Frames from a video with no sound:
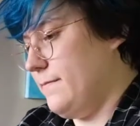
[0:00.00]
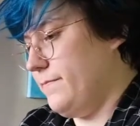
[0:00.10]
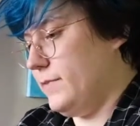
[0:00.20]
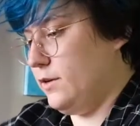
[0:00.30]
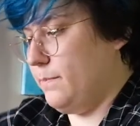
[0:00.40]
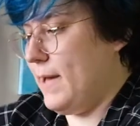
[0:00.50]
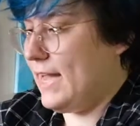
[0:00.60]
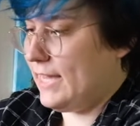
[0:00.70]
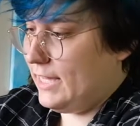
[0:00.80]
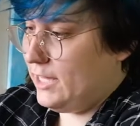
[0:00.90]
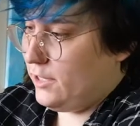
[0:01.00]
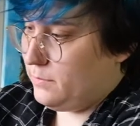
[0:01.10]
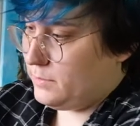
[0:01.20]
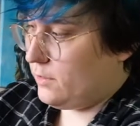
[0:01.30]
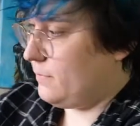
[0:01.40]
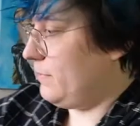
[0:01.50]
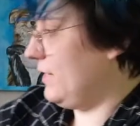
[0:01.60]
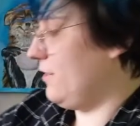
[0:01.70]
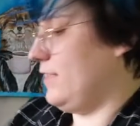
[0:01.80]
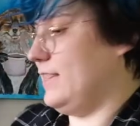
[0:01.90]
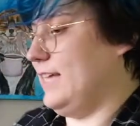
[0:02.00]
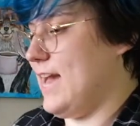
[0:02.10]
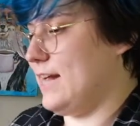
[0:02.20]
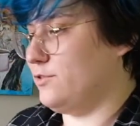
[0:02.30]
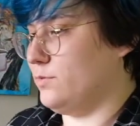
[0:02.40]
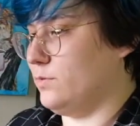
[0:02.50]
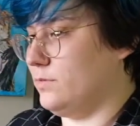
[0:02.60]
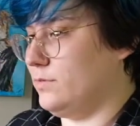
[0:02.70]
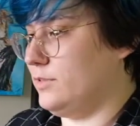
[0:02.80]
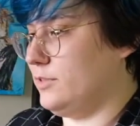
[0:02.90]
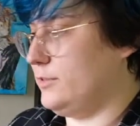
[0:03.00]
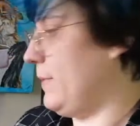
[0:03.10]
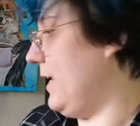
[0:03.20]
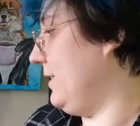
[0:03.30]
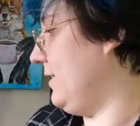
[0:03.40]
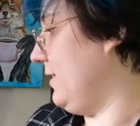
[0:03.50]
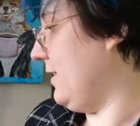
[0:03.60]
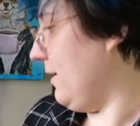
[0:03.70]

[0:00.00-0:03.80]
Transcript: Your packing cubes are bigger than the actual space that they